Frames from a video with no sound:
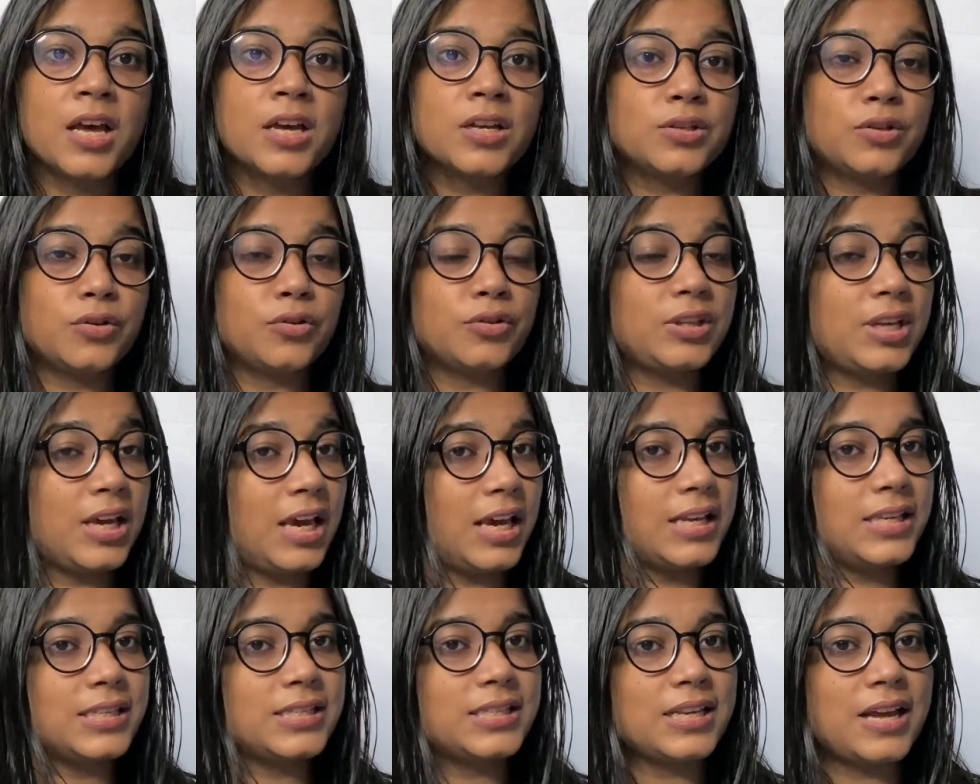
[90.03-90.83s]
So
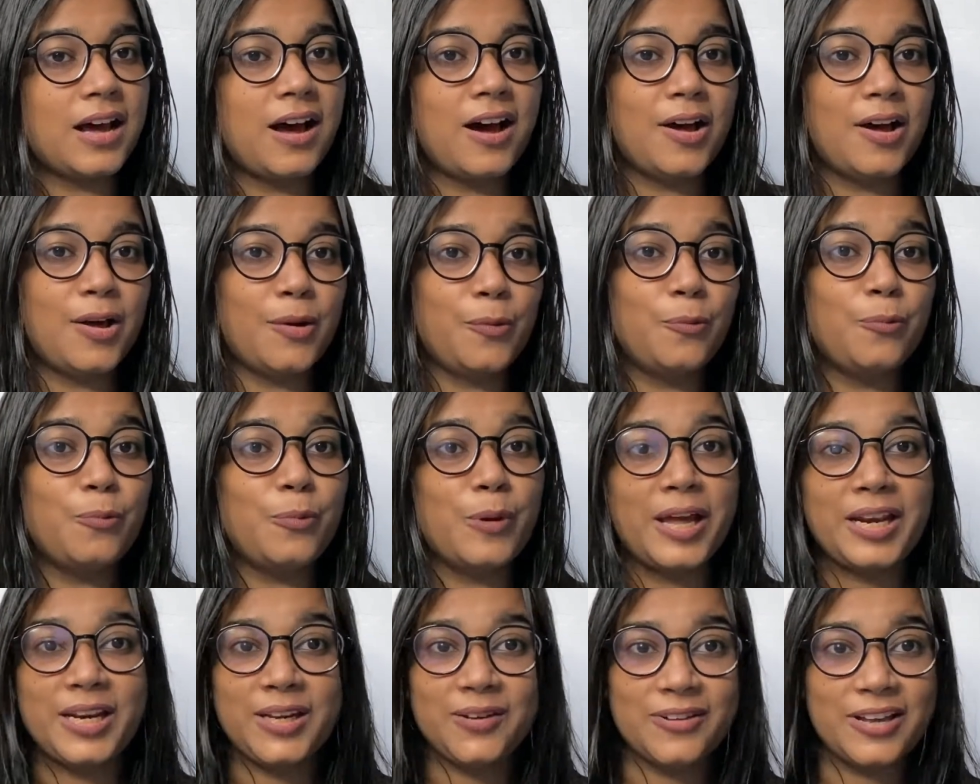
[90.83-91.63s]
things are
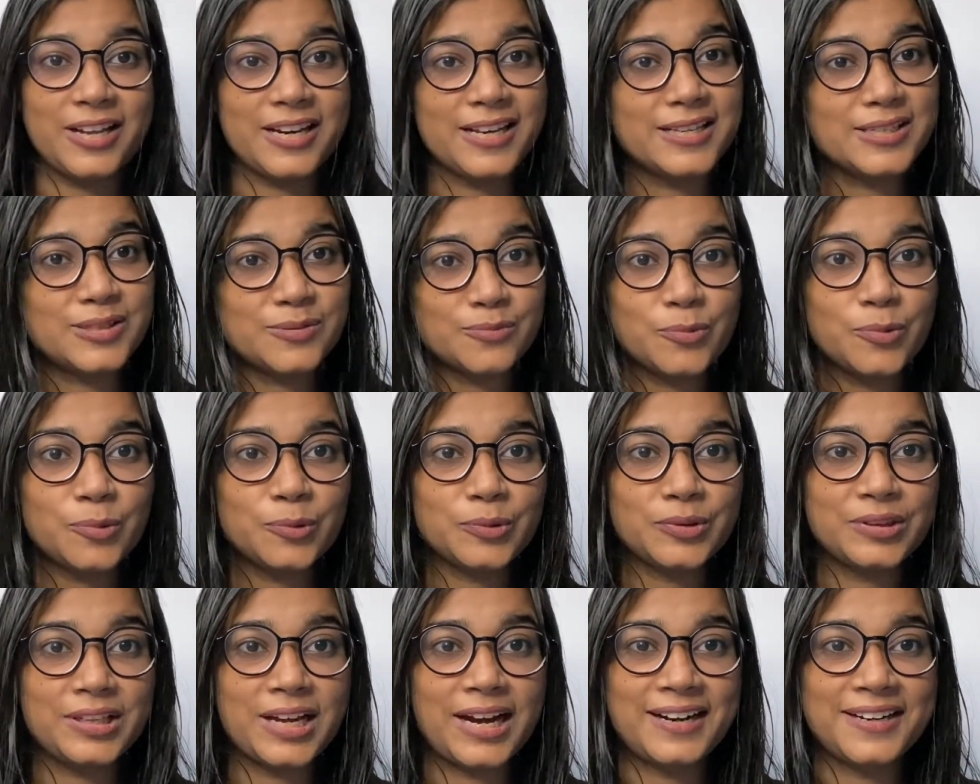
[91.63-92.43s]
very
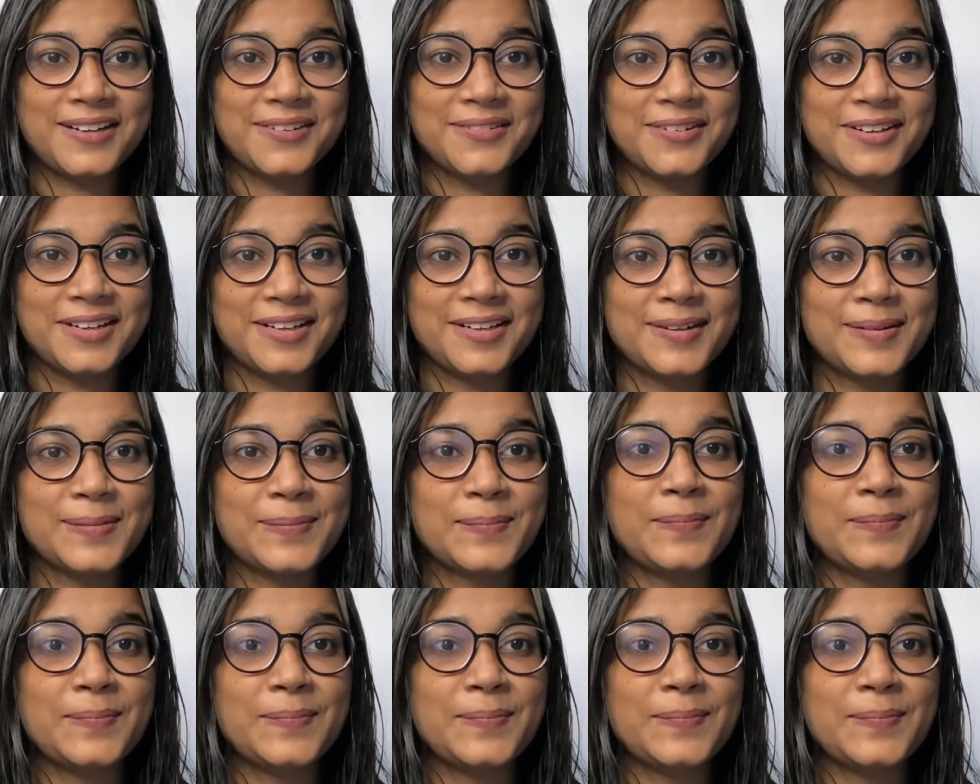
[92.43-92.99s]
smooth that way.